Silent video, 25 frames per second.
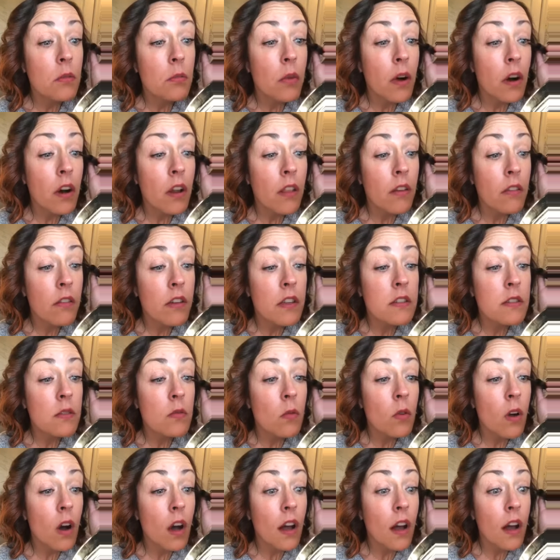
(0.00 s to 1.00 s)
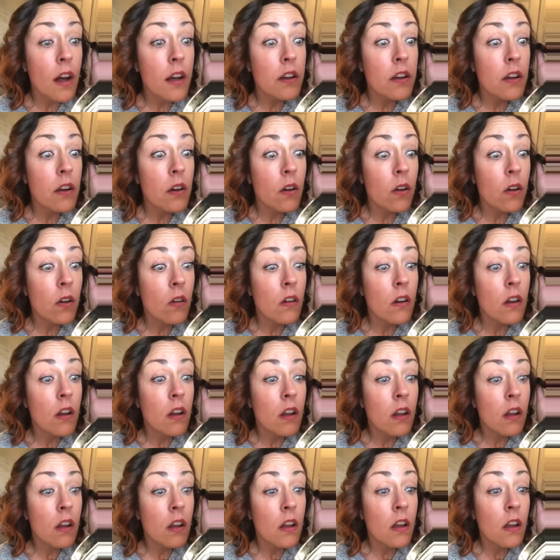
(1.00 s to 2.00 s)
Part of the reason why I don't
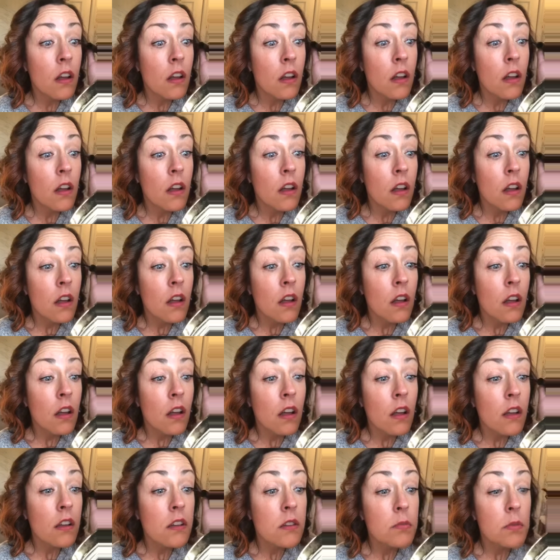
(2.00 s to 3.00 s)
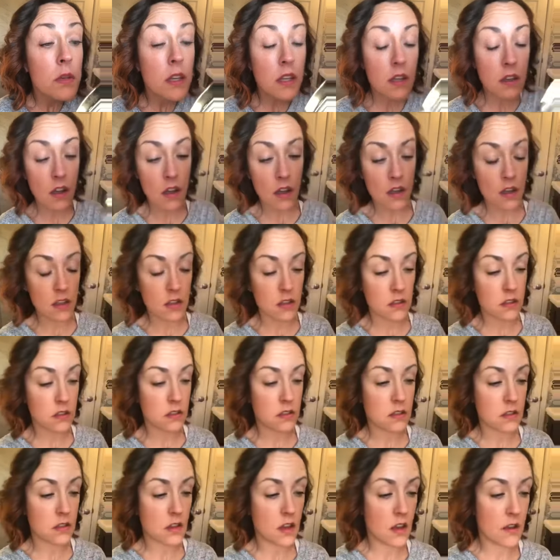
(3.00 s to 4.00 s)
is
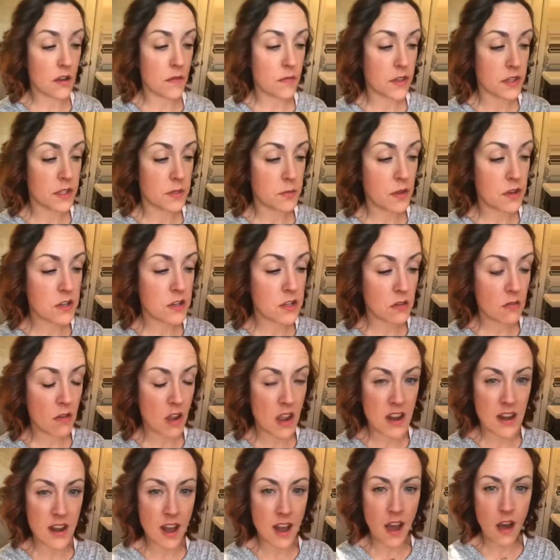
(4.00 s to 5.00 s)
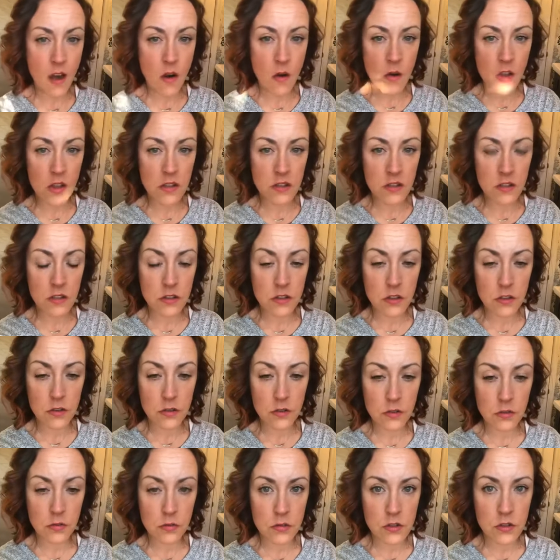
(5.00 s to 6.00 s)
because, especially right now, it's a
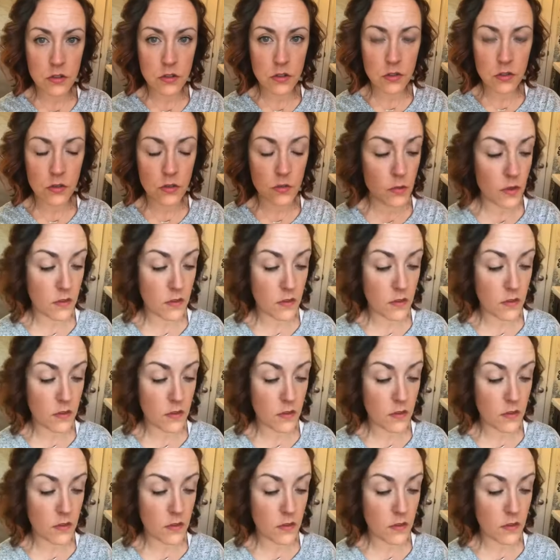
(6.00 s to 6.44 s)
new tube.